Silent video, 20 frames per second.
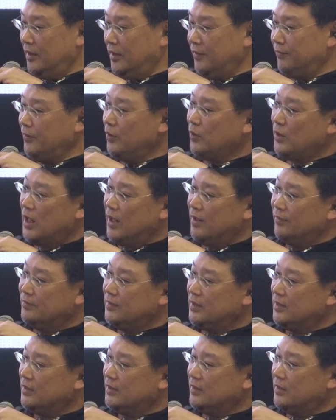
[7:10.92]
you
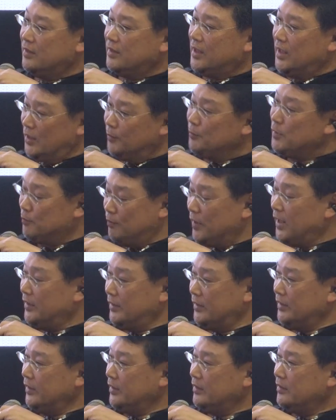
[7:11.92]
have the dynamic
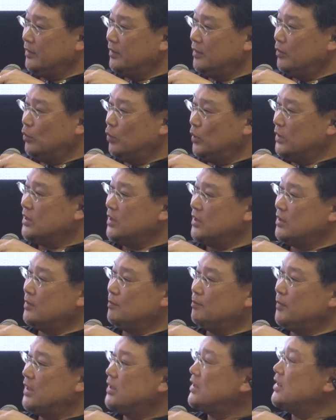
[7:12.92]
binding, which
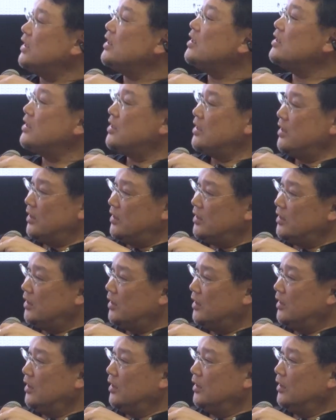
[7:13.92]
is much
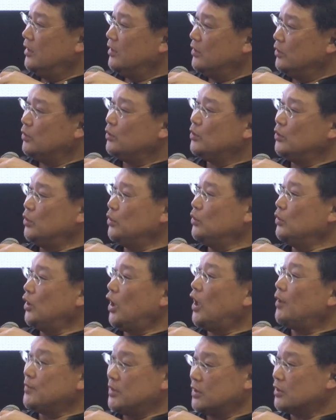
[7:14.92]
easier to
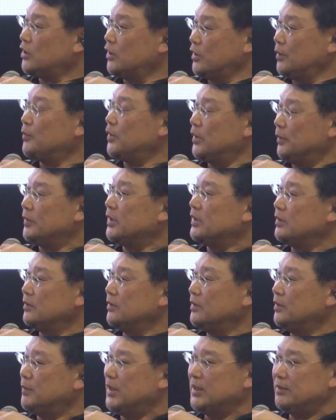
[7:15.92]
do object-oriented,
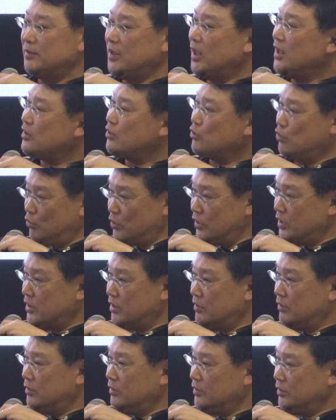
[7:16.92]
but not
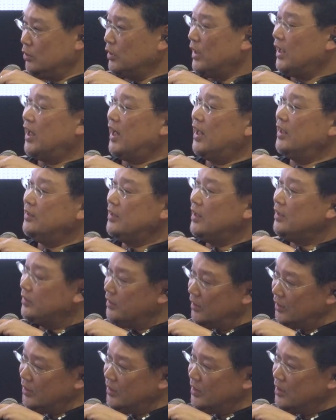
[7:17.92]
crucial. So the
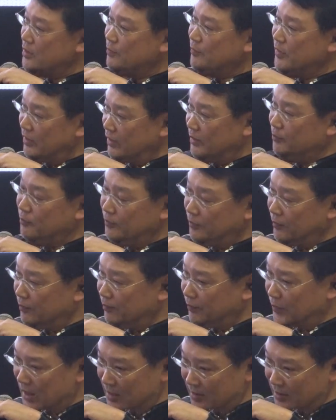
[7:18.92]
identity is
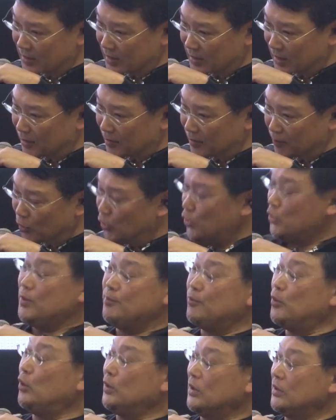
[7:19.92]

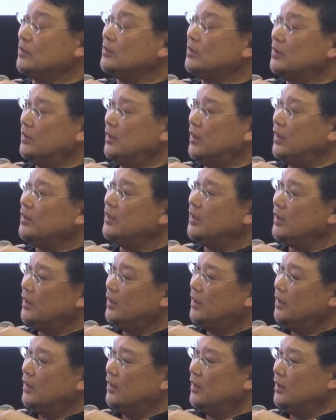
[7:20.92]
most important, and
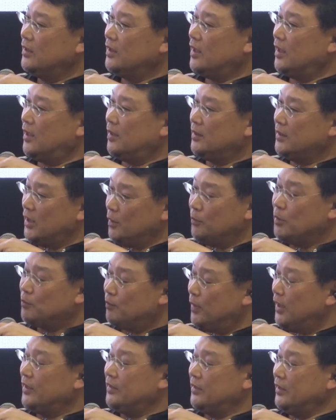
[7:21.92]
the
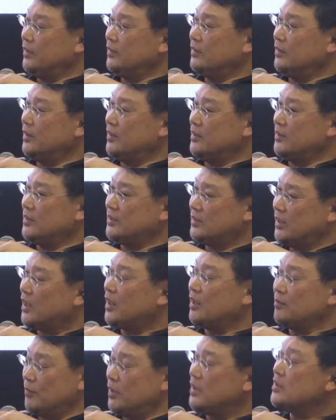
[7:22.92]
dynamic binding is the
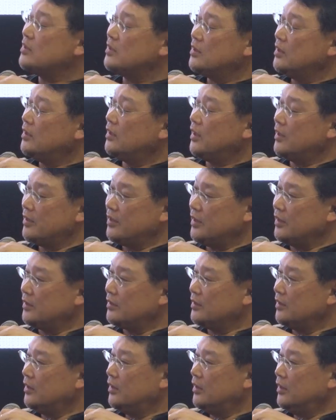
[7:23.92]
second best, I
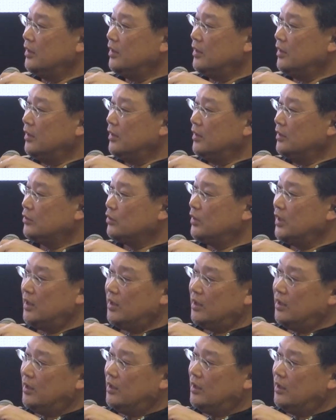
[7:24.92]
think. So